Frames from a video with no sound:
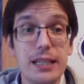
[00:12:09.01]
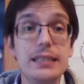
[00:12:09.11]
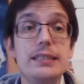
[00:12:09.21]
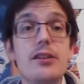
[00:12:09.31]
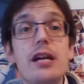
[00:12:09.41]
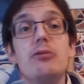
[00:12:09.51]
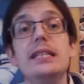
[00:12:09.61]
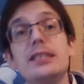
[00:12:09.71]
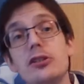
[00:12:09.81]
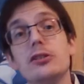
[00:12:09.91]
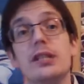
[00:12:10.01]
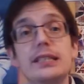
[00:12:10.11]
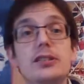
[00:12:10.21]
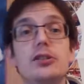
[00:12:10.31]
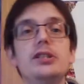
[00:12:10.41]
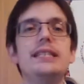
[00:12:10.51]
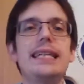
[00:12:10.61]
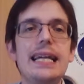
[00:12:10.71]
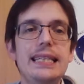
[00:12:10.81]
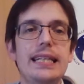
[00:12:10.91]
So there is also a certain
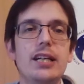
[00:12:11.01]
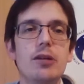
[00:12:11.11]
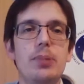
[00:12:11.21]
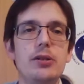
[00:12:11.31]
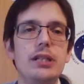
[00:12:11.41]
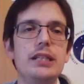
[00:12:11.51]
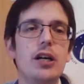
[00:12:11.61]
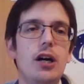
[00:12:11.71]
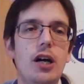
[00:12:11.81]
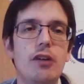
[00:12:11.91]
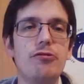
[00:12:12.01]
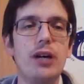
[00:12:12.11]
tactical component of